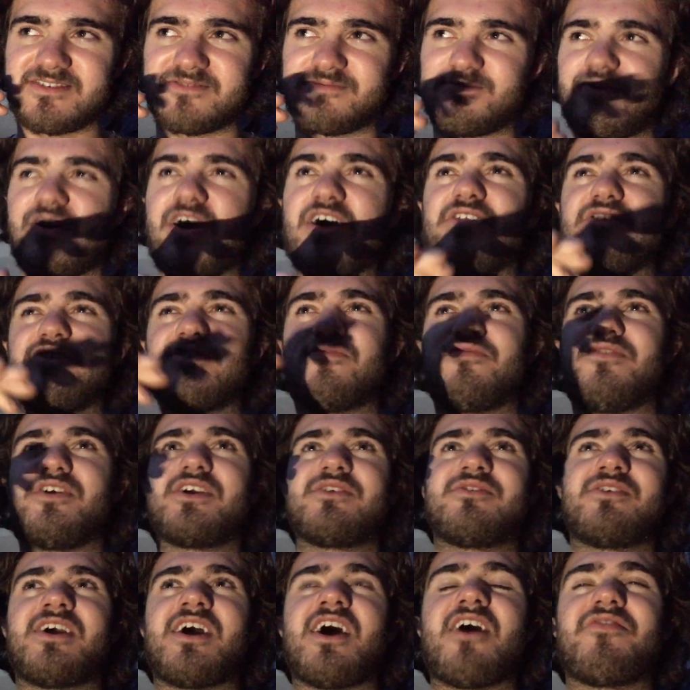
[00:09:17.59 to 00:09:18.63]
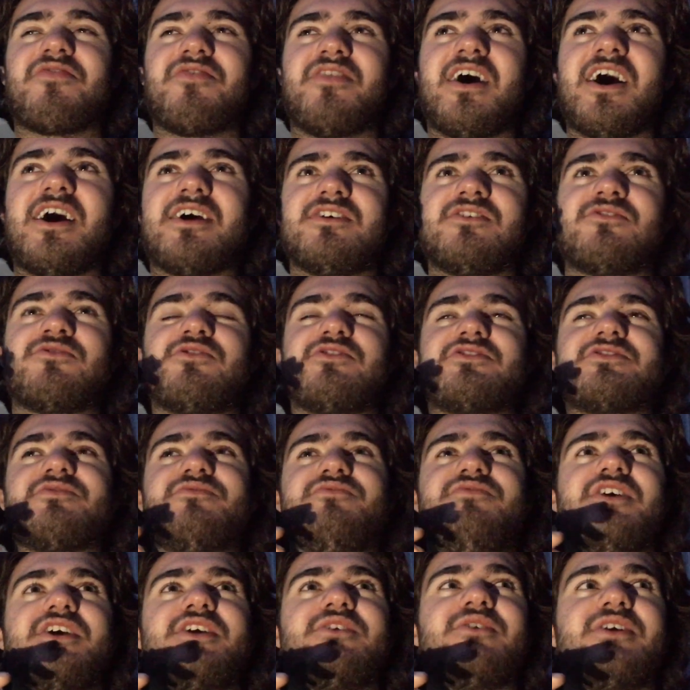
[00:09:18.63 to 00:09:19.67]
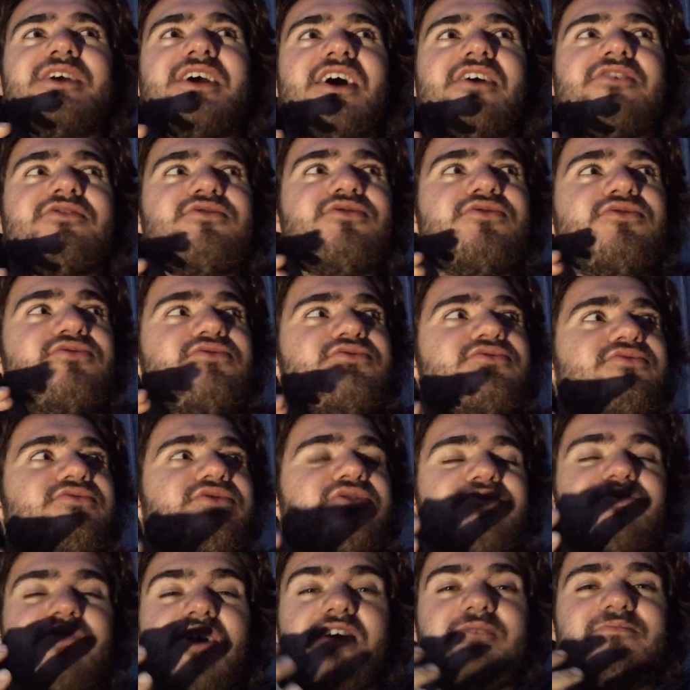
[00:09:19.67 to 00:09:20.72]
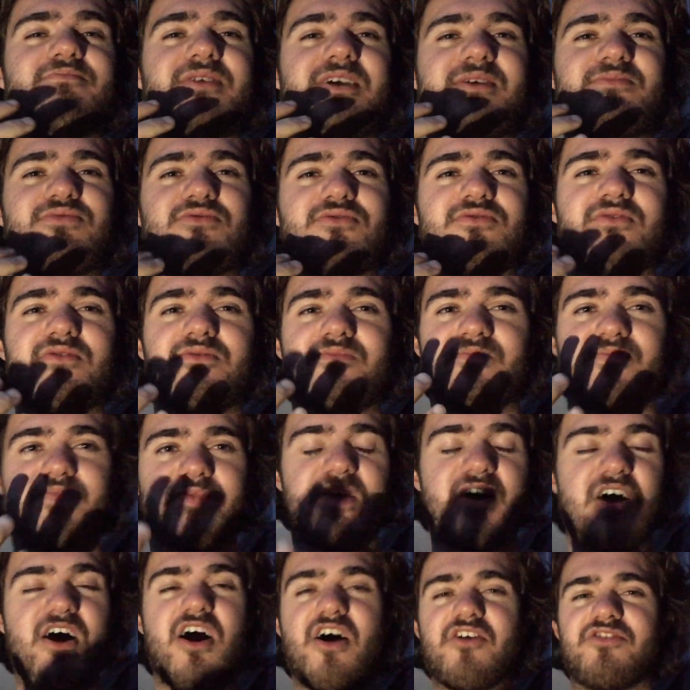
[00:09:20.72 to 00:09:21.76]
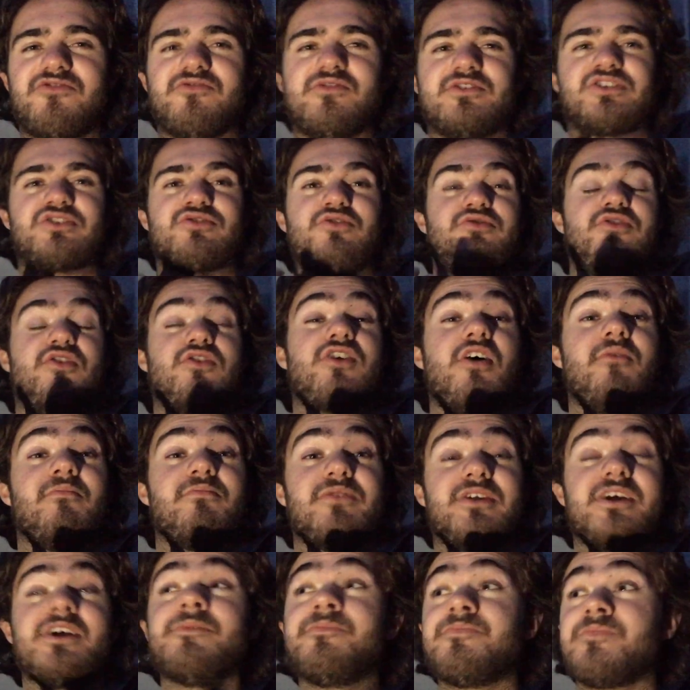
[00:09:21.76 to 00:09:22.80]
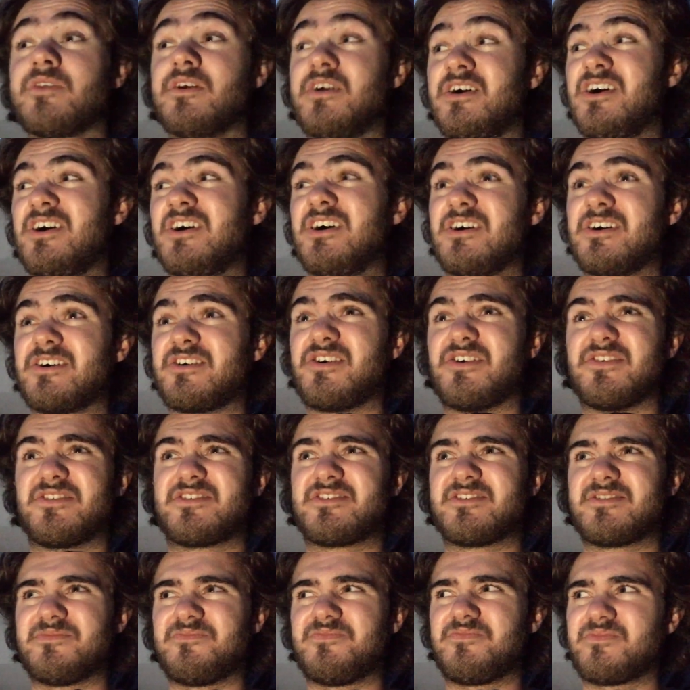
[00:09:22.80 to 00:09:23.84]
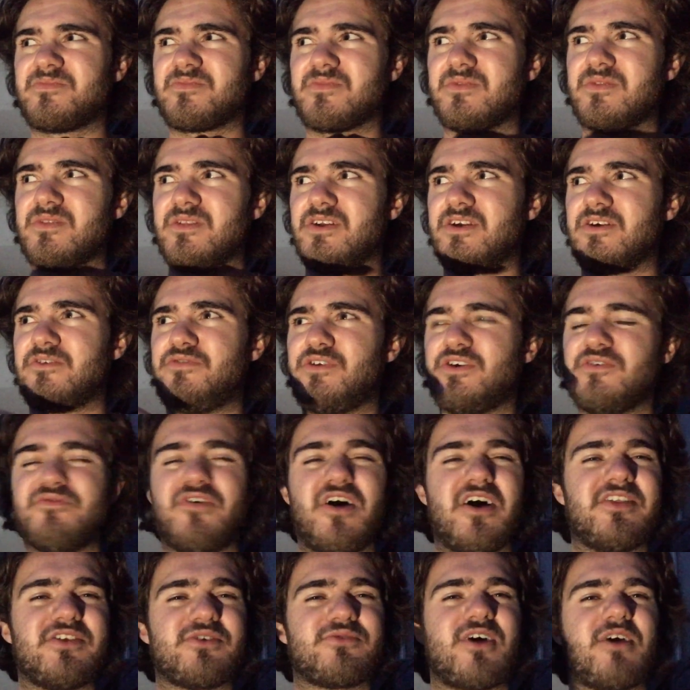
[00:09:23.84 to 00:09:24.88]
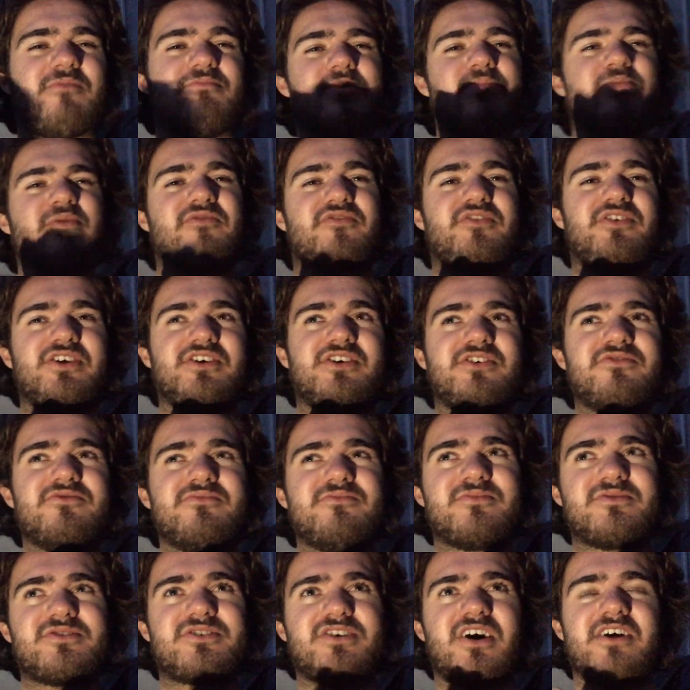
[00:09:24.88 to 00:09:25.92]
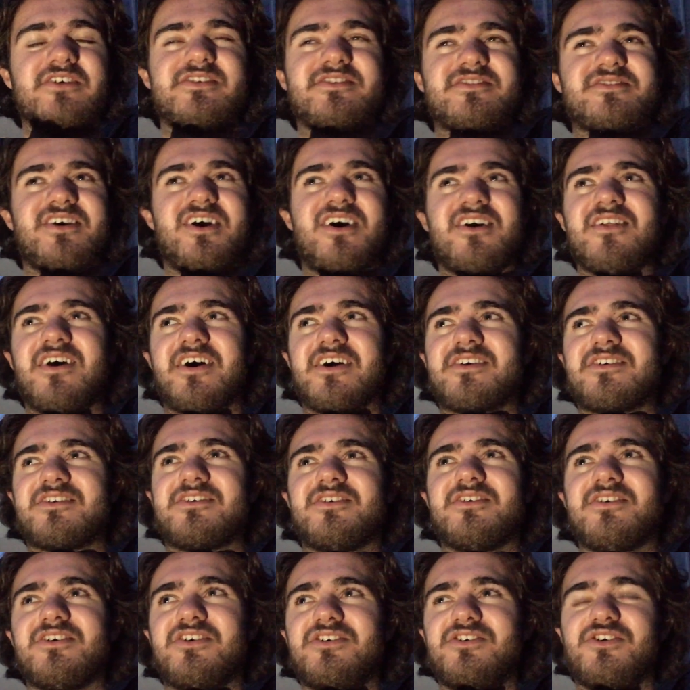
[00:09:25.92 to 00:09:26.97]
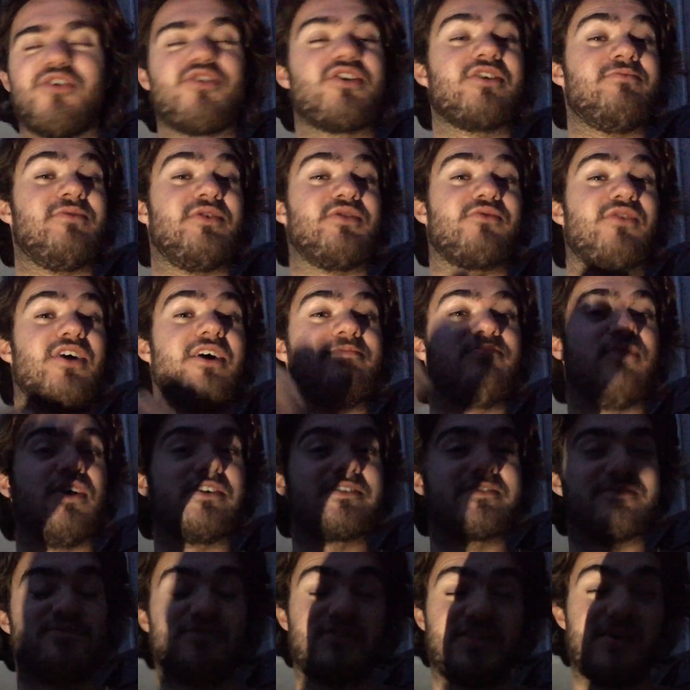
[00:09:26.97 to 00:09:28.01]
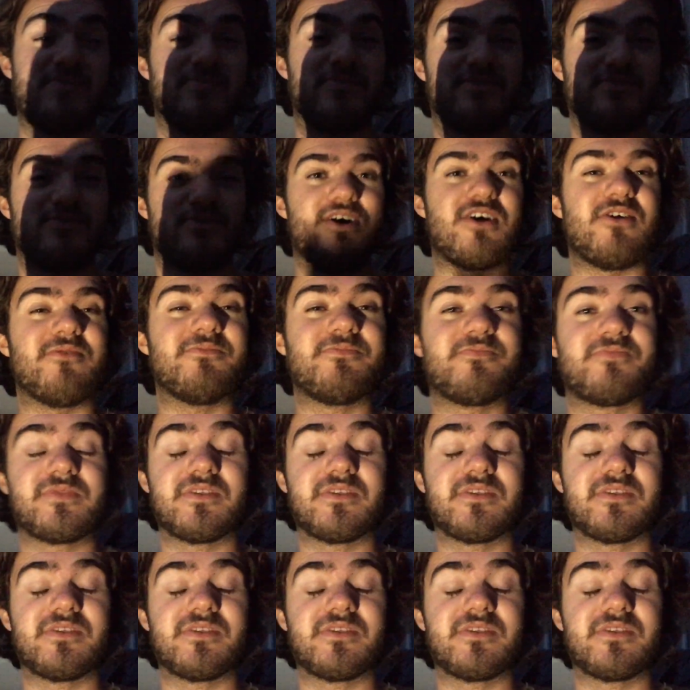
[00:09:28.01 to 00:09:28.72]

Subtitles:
while you're figuring out that, you're also figuring out who the right people are to enjoy your company. Because if you find the right people for you, chances are like you're going to be the right person for them as well.